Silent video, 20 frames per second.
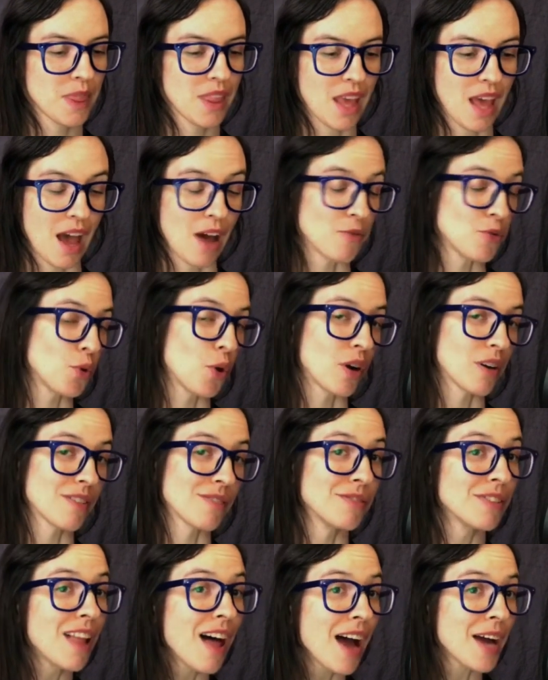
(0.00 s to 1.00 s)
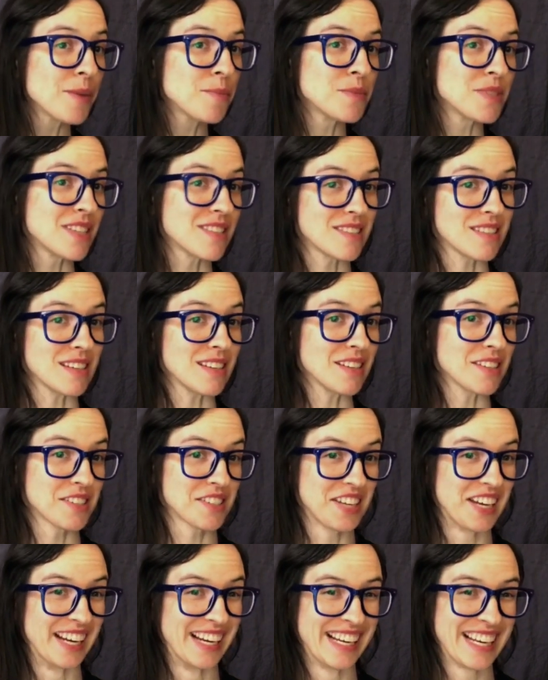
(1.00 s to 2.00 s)
Have you heard of Lyme disease?
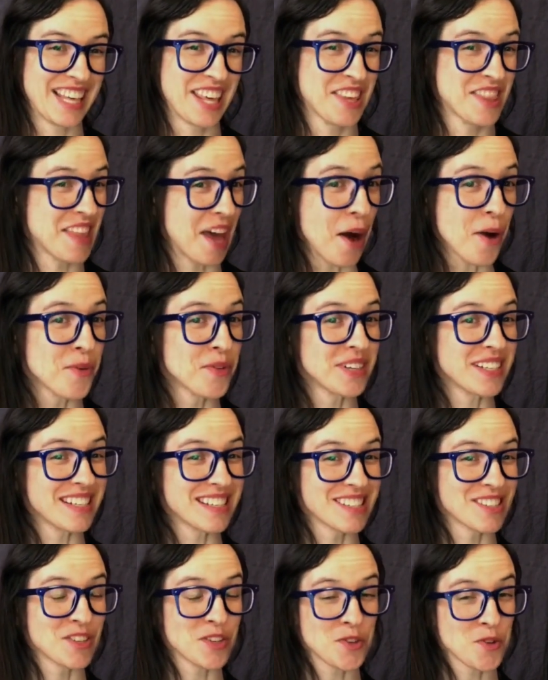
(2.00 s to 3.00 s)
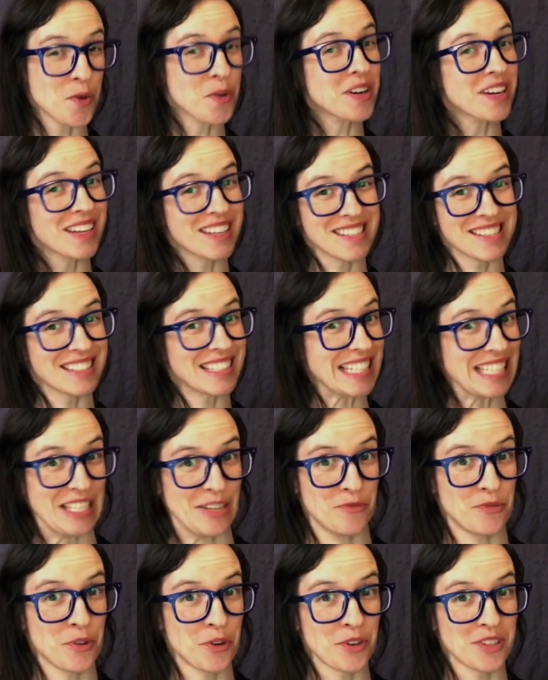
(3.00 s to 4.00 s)
That one is notoriously
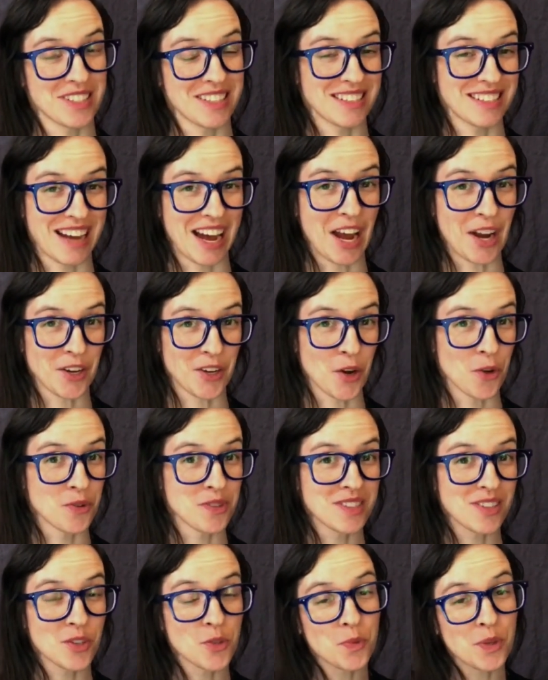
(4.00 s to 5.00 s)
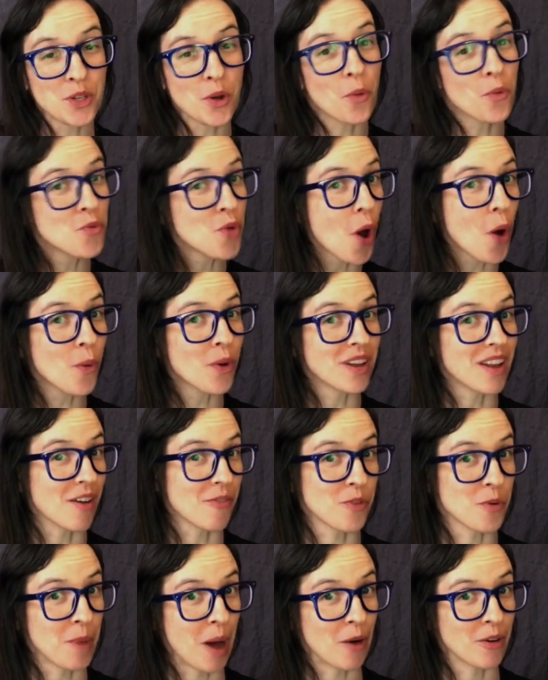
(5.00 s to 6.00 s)
difficult to diagnose because we don't know enough
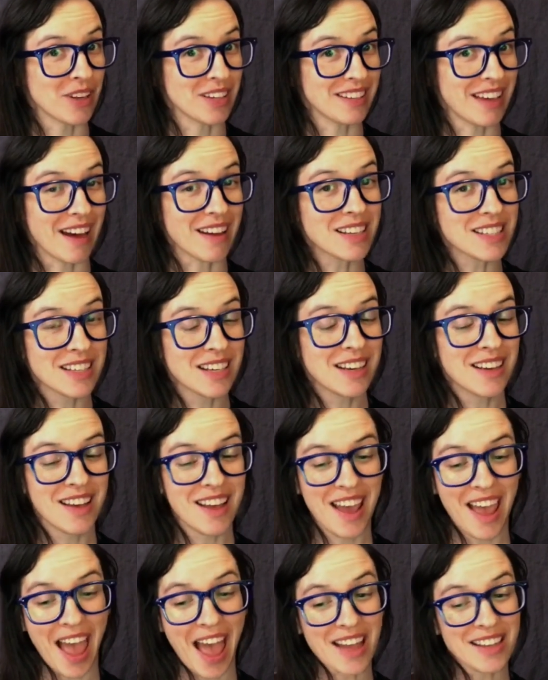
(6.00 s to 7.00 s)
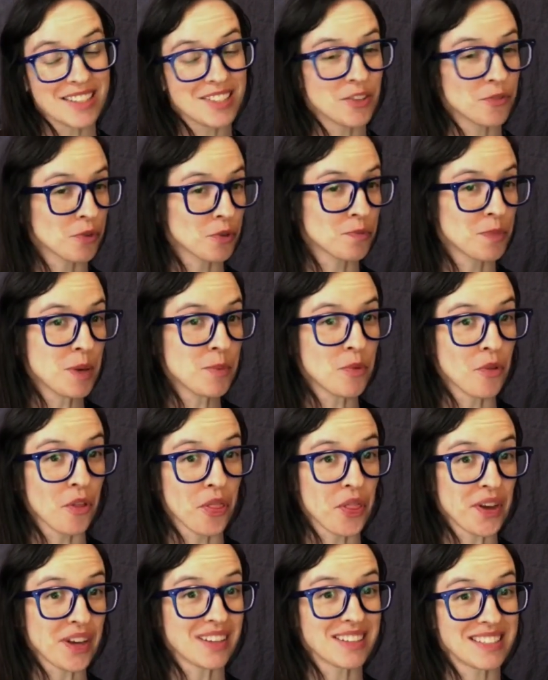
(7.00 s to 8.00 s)
about it yet, and different people
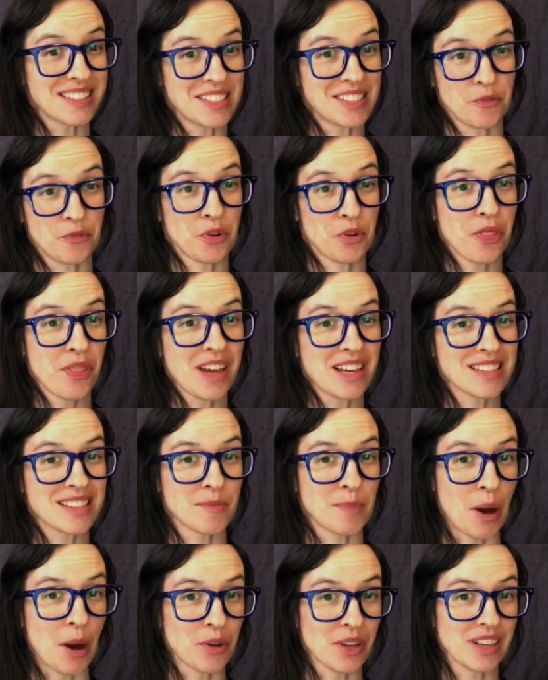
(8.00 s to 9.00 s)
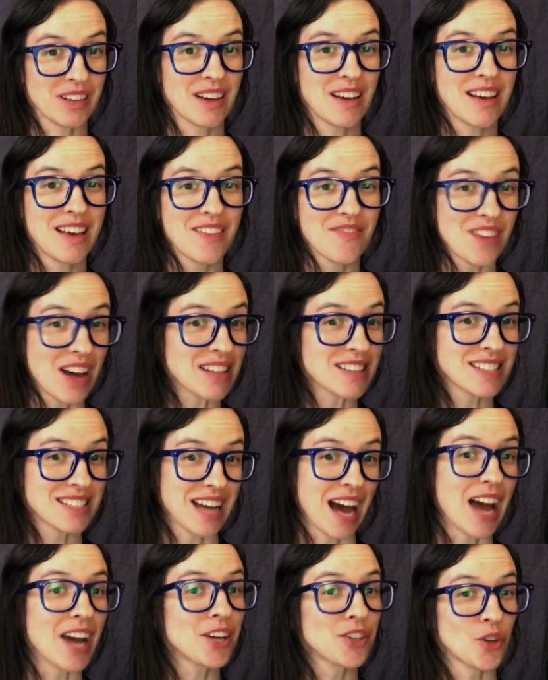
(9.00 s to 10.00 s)
think different things about it. That's
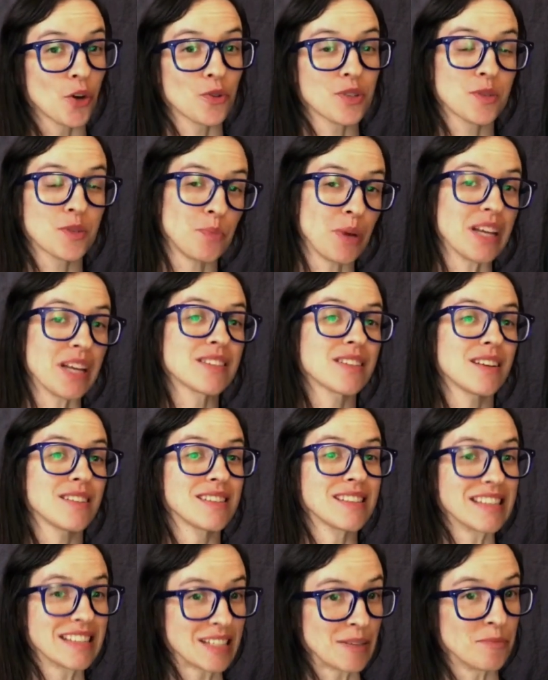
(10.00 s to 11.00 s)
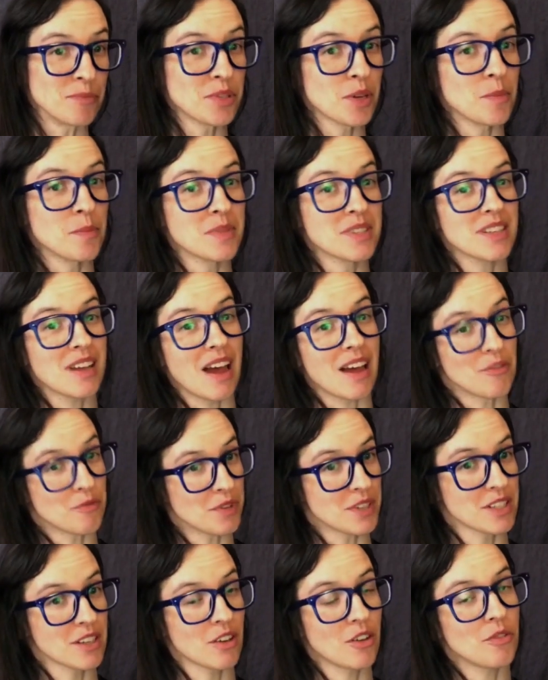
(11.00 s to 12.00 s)
diagnosed based on symptoms and
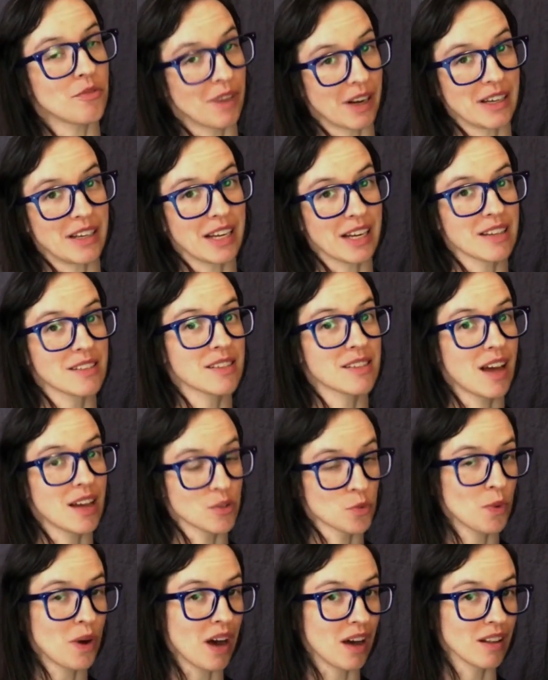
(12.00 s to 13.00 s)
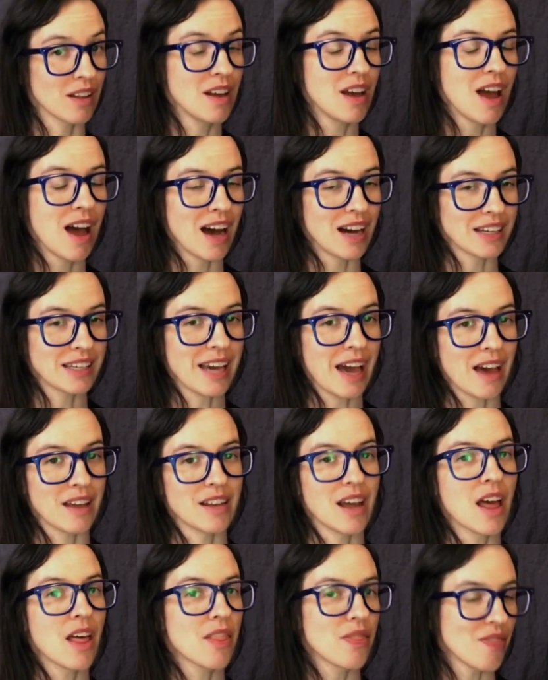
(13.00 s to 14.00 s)
physical findings as well. Again,
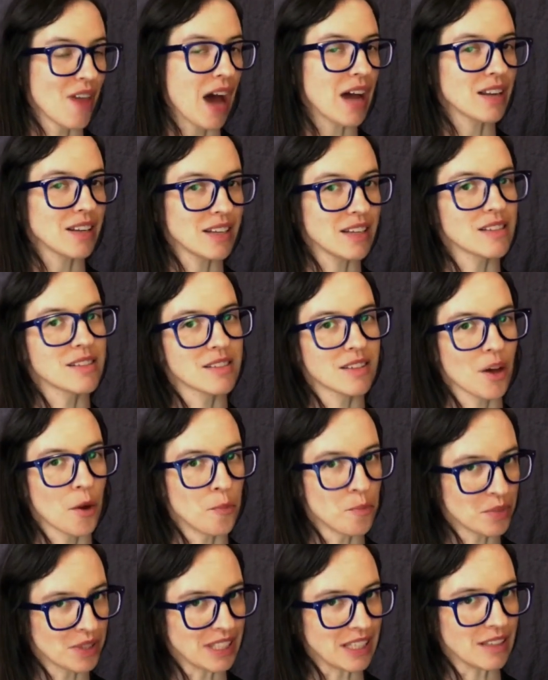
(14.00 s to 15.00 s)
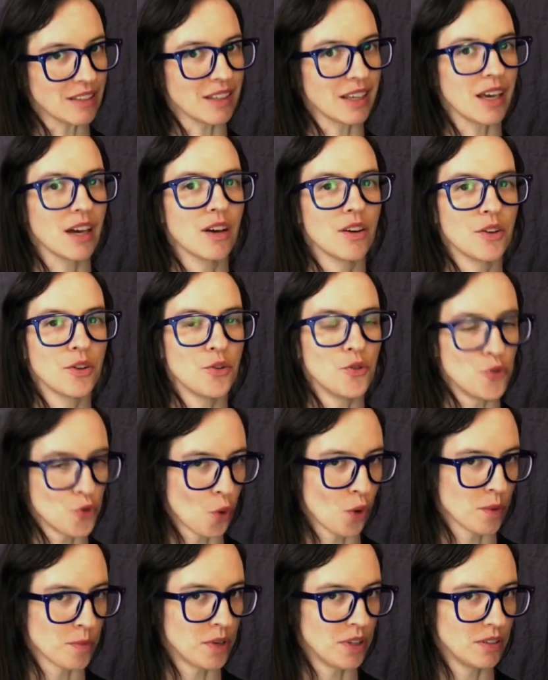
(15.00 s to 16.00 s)
that is completely
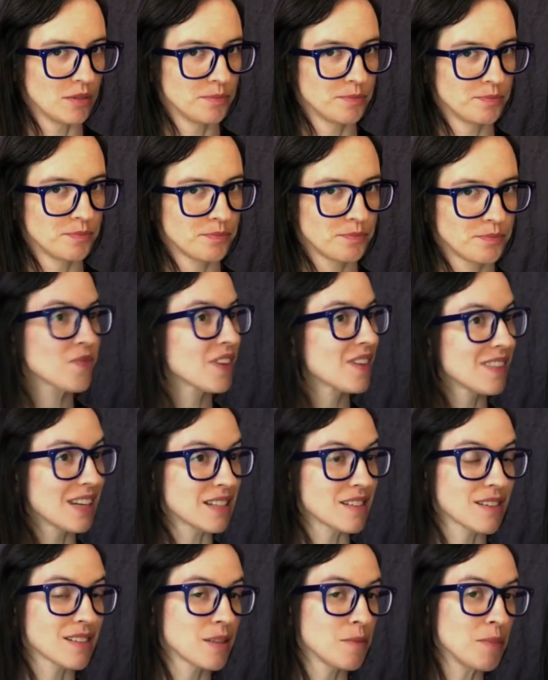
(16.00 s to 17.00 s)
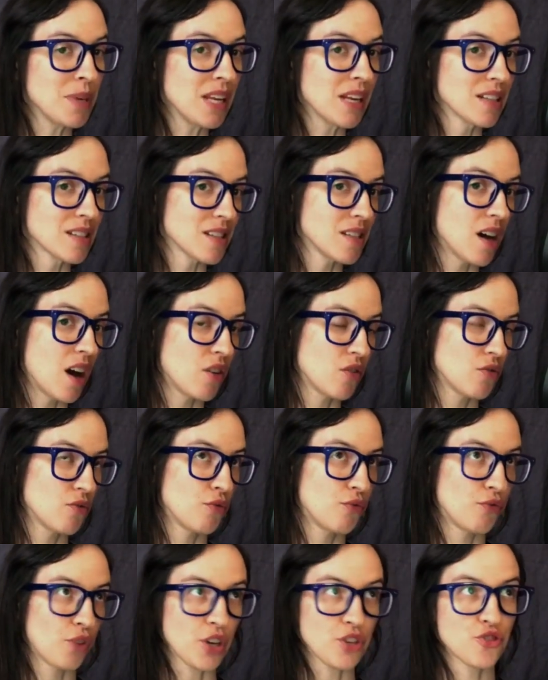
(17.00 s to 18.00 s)
normal. That doesn't mean it's not
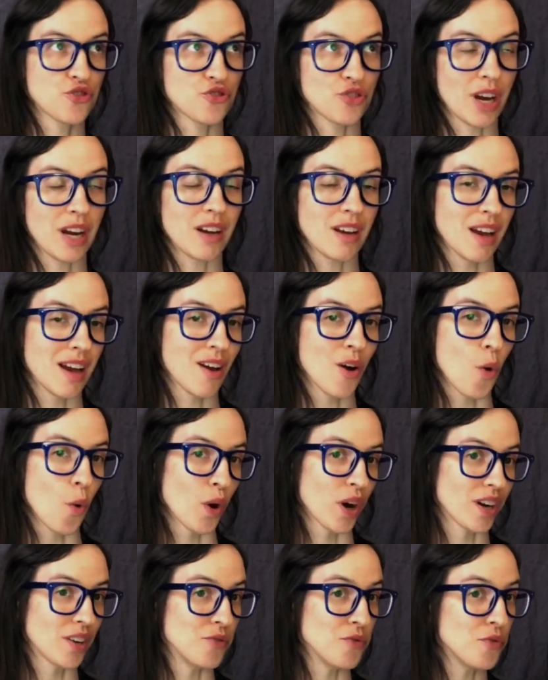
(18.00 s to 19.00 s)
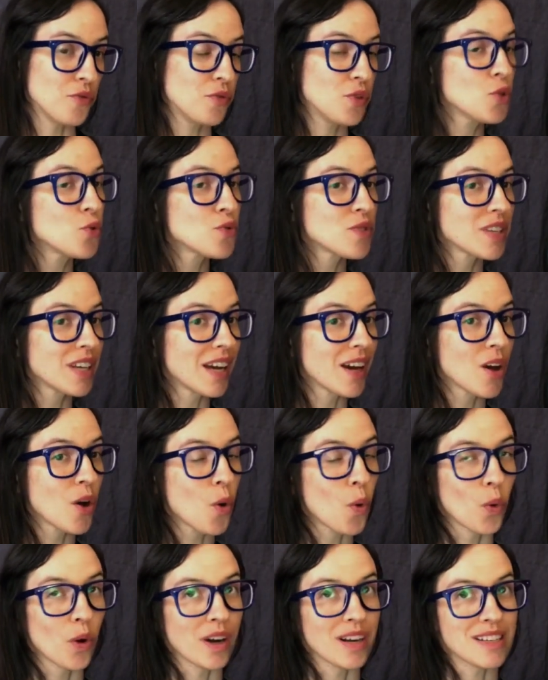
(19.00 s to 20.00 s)
frustrating or confusing,
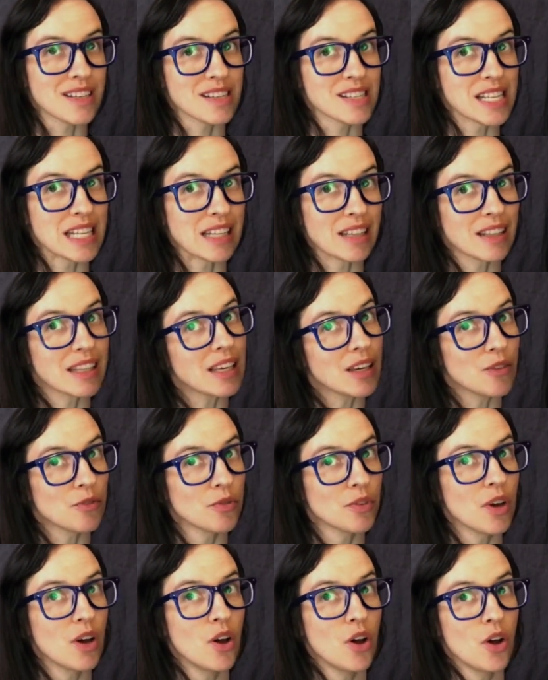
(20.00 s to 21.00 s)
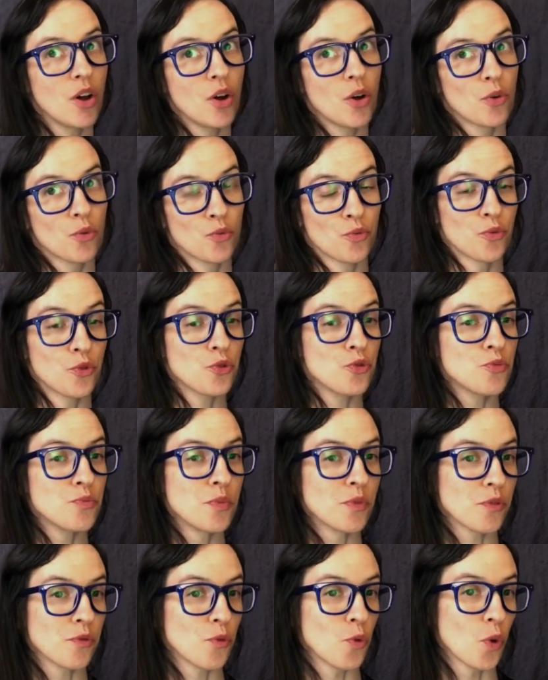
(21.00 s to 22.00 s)
or it doesn't leave room
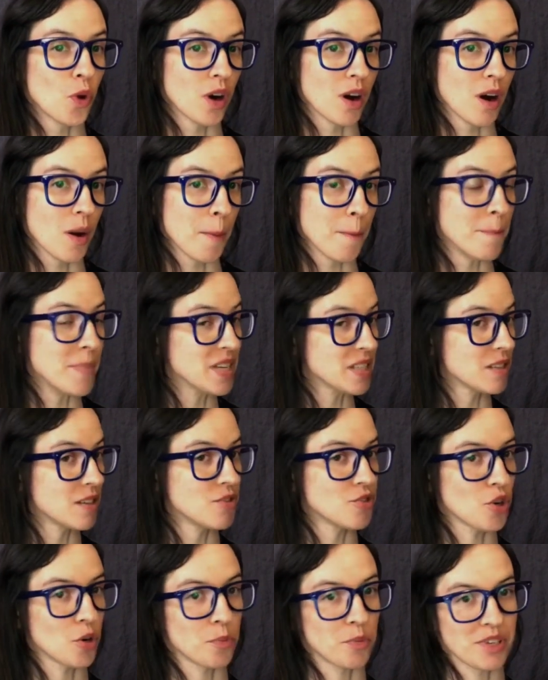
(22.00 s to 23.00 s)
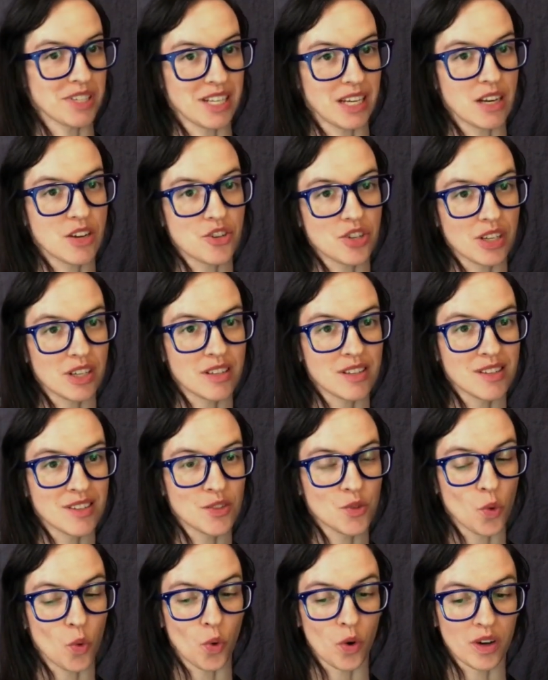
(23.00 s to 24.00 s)
for misinterpretations
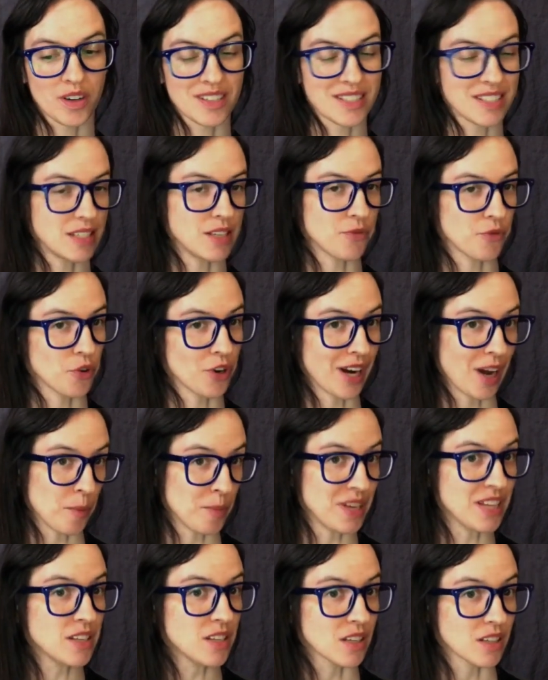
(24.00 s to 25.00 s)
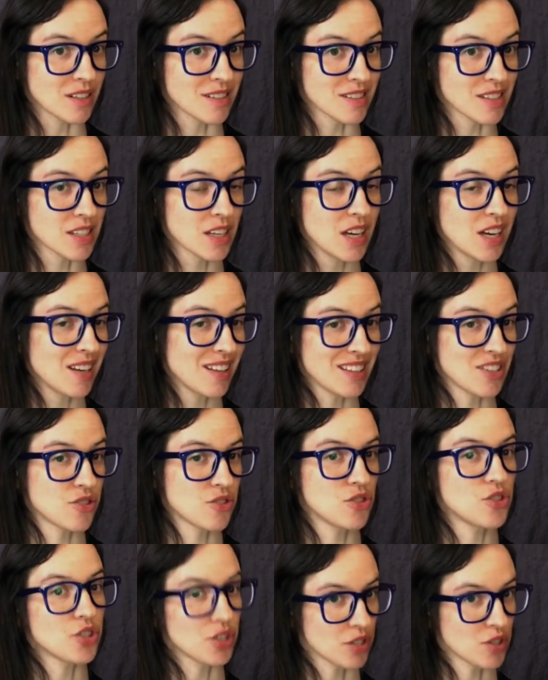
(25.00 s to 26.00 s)
or differing opinions. It's
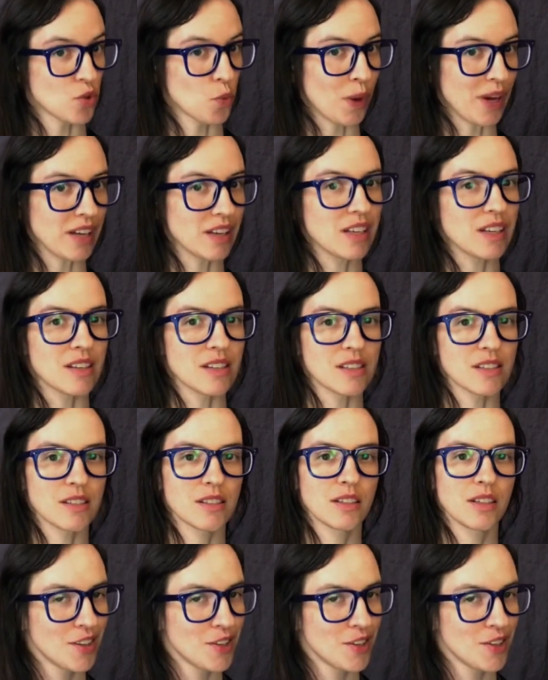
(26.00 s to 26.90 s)
just the way it is.